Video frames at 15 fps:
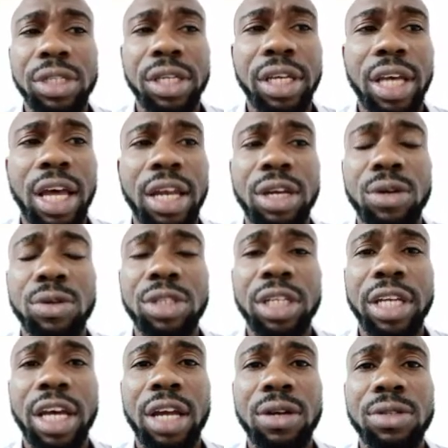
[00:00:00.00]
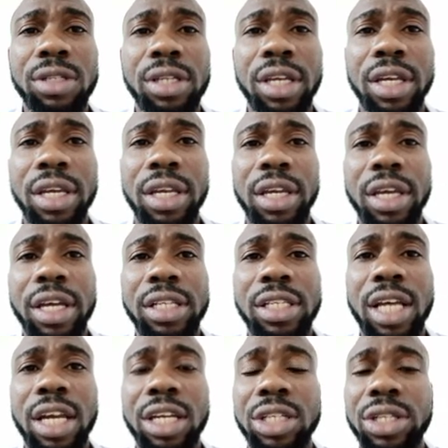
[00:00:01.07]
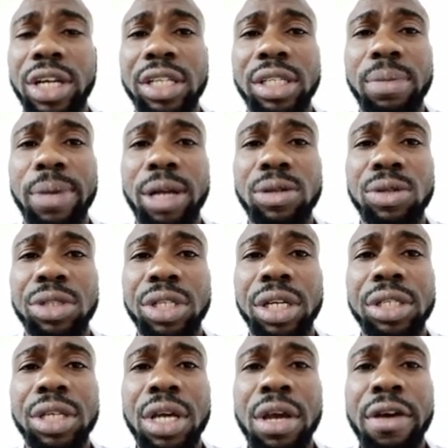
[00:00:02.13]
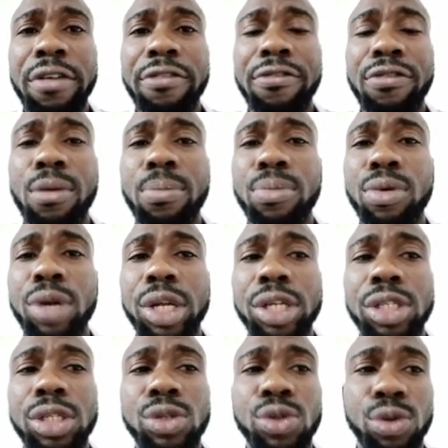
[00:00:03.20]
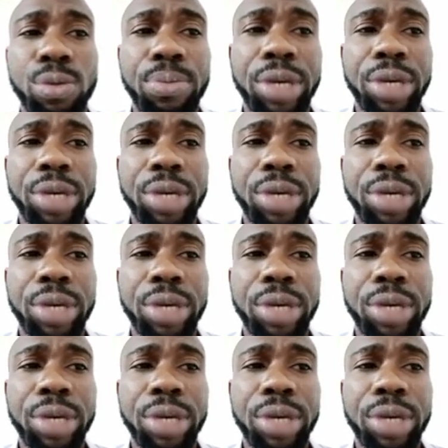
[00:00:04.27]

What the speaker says: and a doji candlestick indicates that the trend is about to change from bullish to bearish.